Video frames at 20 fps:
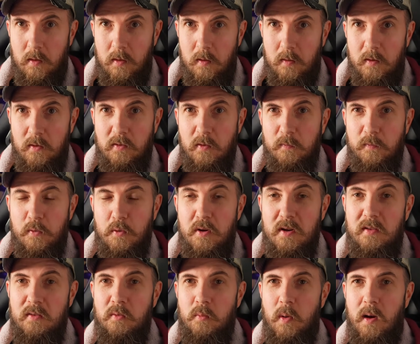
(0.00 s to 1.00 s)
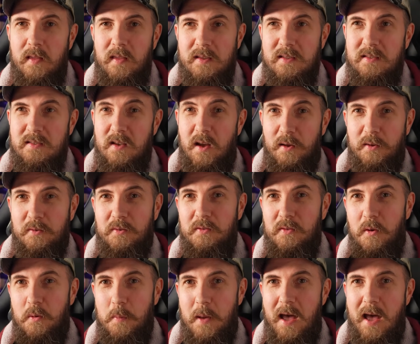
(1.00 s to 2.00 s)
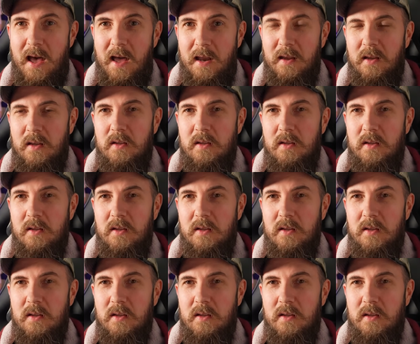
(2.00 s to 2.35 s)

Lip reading: There's a few reasons why this sucks so bad.